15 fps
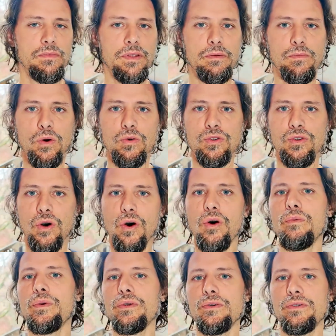the most
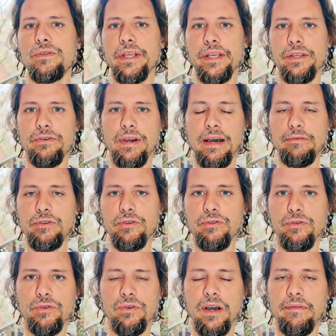obvious thing you have to
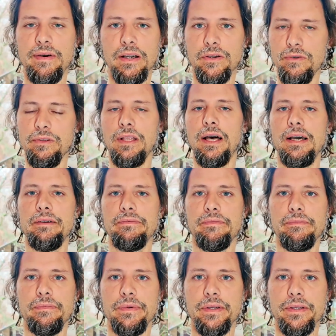do to have a good
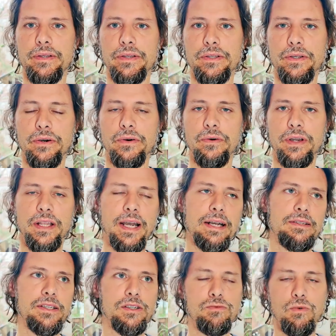life. So it
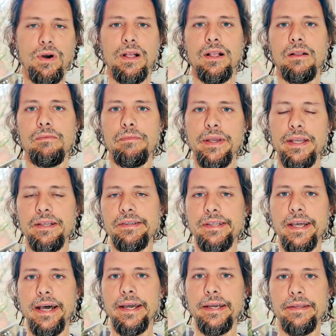has this well-being
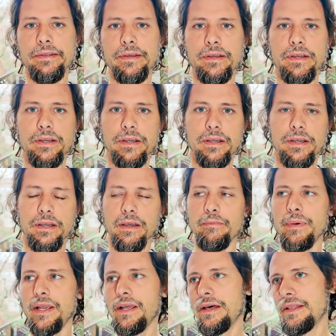side,
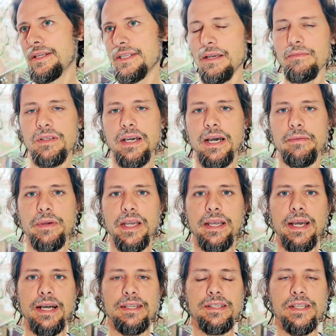but at the same time it
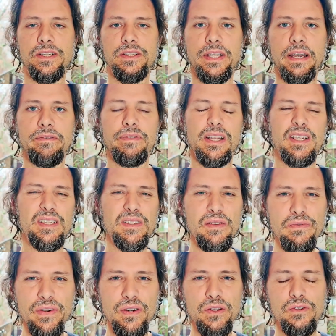has this depth that is
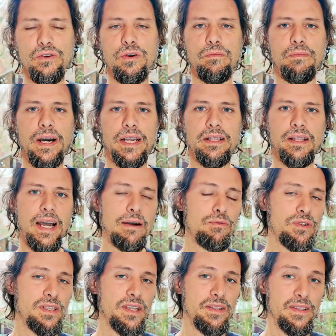difficult to combine. I
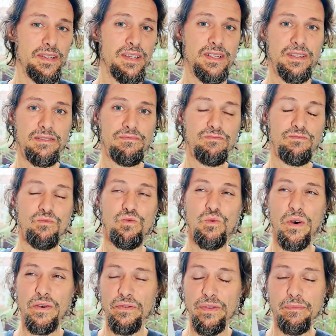would say this is
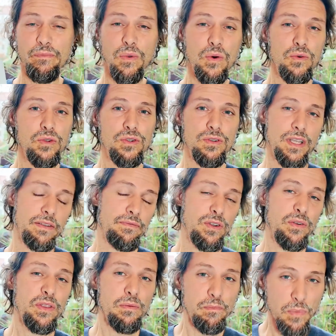one of the most, if
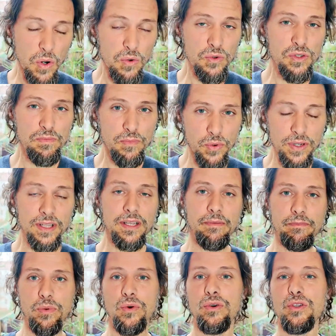not the most
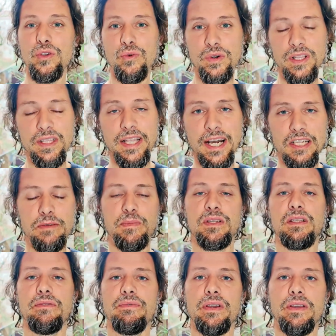brilliant book doing that
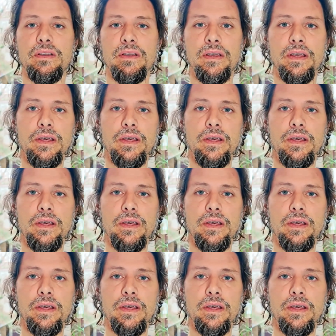specific